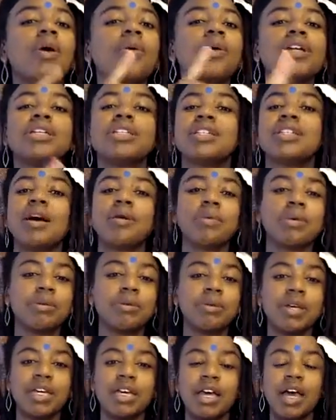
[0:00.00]
one is stopping
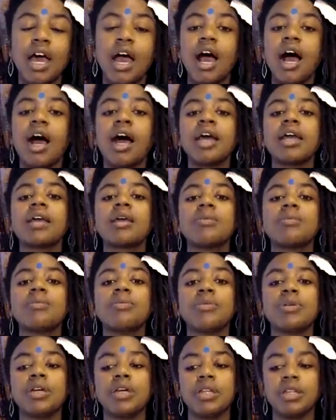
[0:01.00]
me. I can
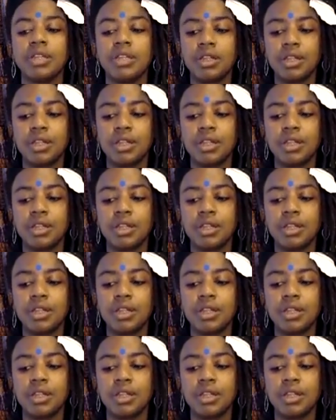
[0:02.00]
breathe.